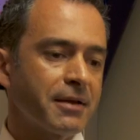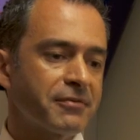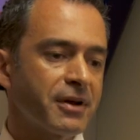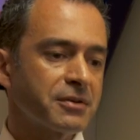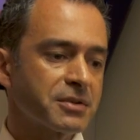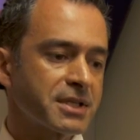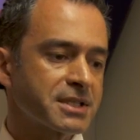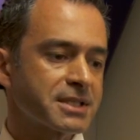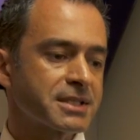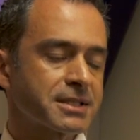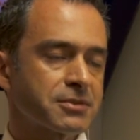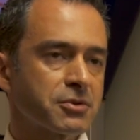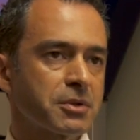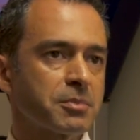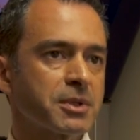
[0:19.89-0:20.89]
I found this
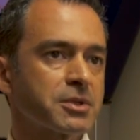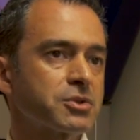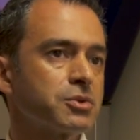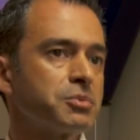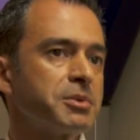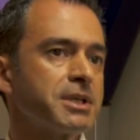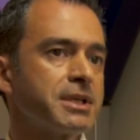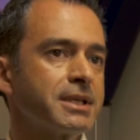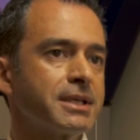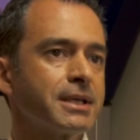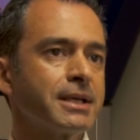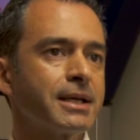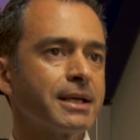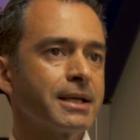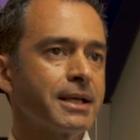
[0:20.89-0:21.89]
treatment to be
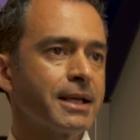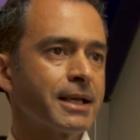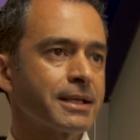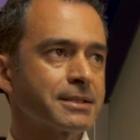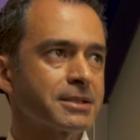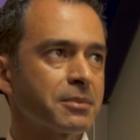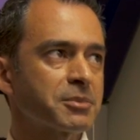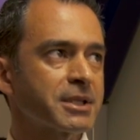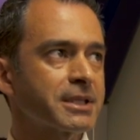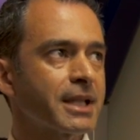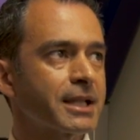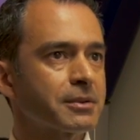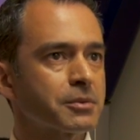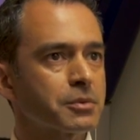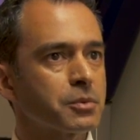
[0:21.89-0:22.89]
something
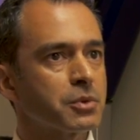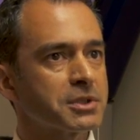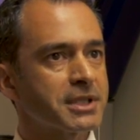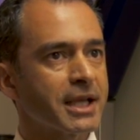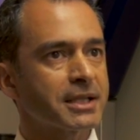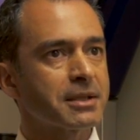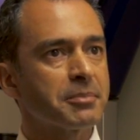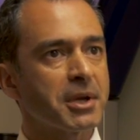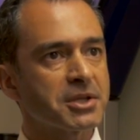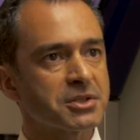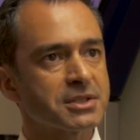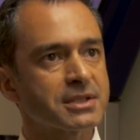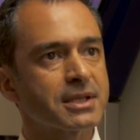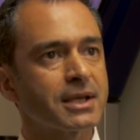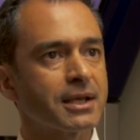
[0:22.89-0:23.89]
that will take the
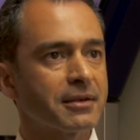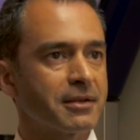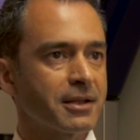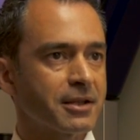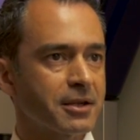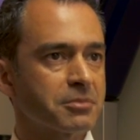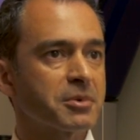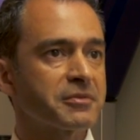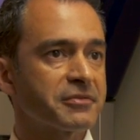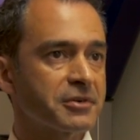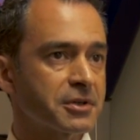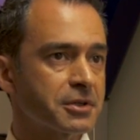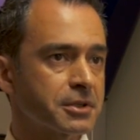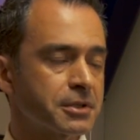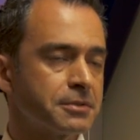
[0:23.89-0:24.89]
patients a little bit
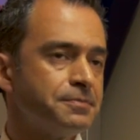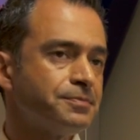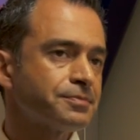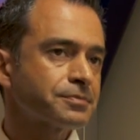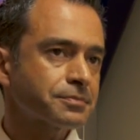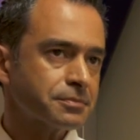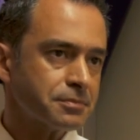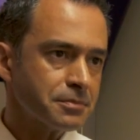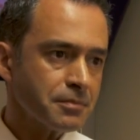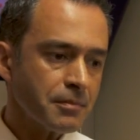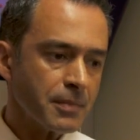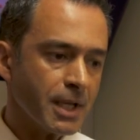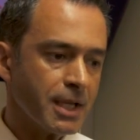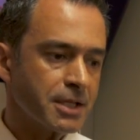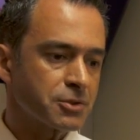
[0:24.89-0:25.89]
further
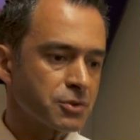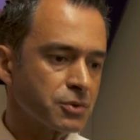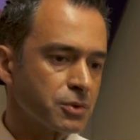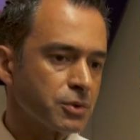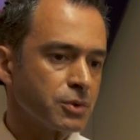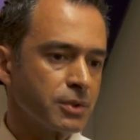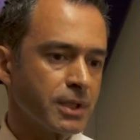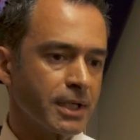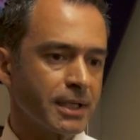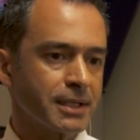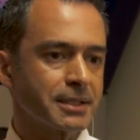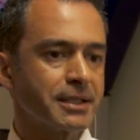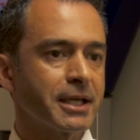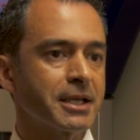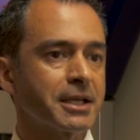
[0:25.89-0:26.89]
into
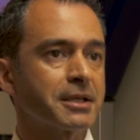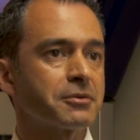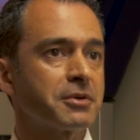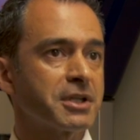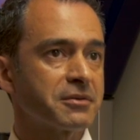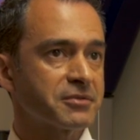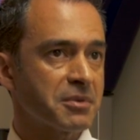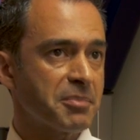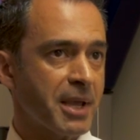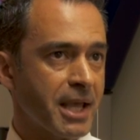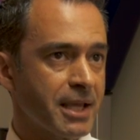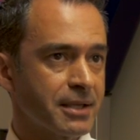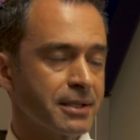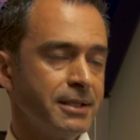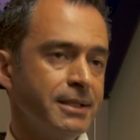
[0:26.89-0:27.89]
getting rid of the
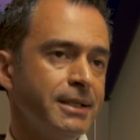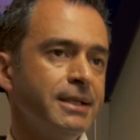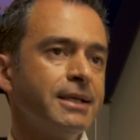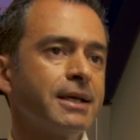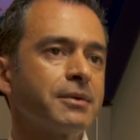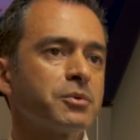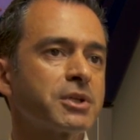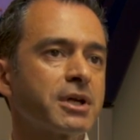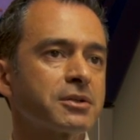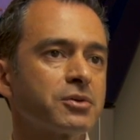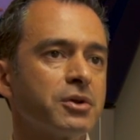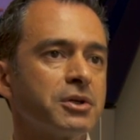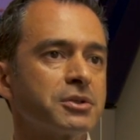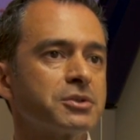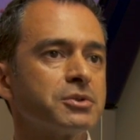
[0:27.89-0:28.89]
pain without
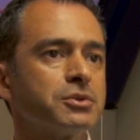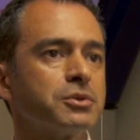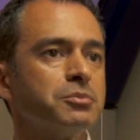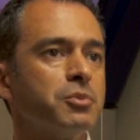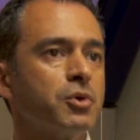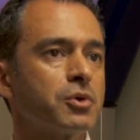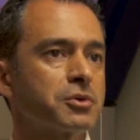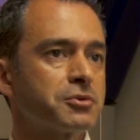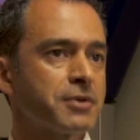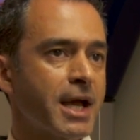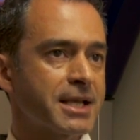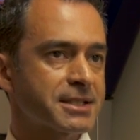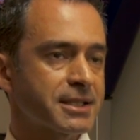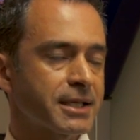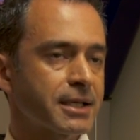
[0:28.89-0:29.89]
going to more
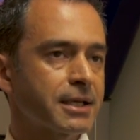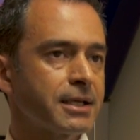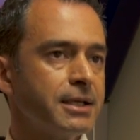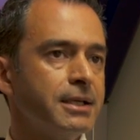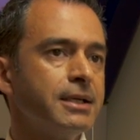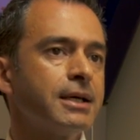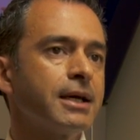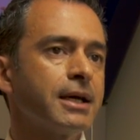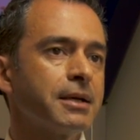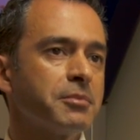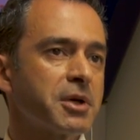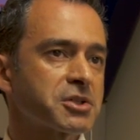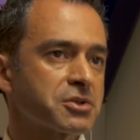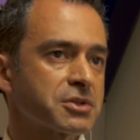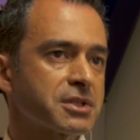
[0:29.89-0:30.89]
drastic
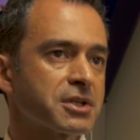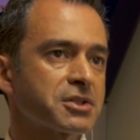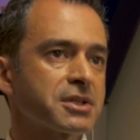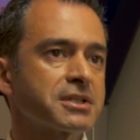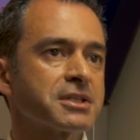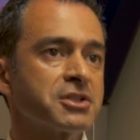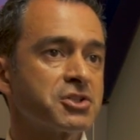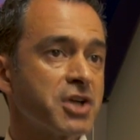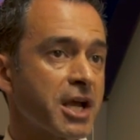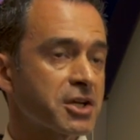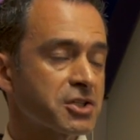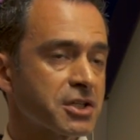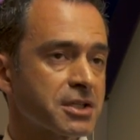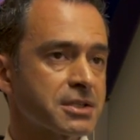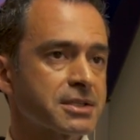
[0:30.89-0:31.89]
measures such as
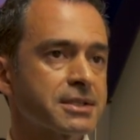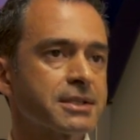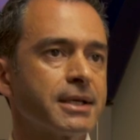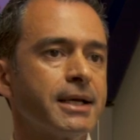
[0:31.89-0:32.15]
injections,